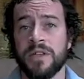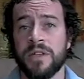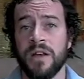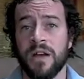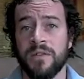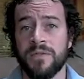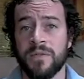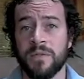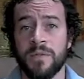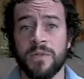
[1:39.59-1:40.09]
They
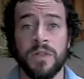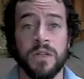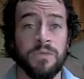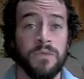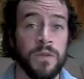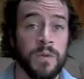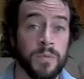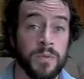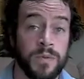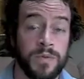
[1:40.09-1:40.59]
often will give
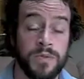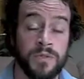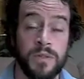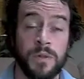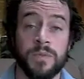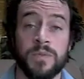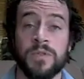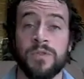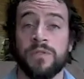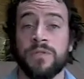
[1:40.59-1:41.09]
you a
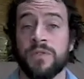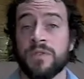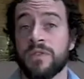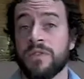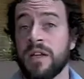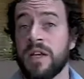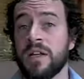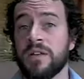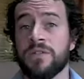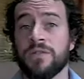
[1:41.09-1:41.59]
prescription for
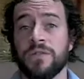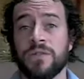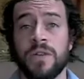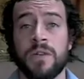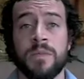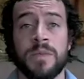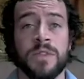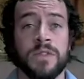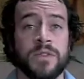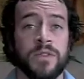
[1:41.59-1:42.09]
10
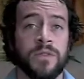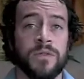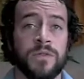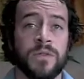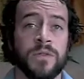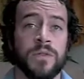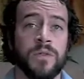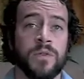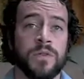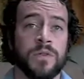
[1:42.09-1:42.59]
treatments over
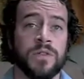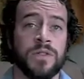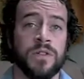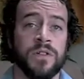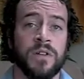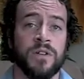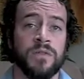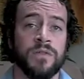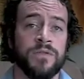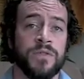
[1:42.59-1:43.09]
the course
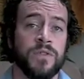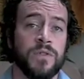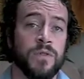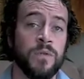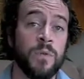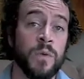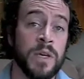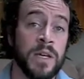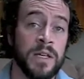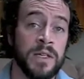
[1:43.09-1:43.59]
of 2
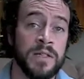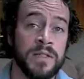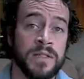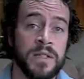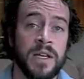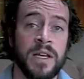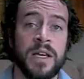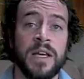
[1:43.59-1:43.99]
weeks.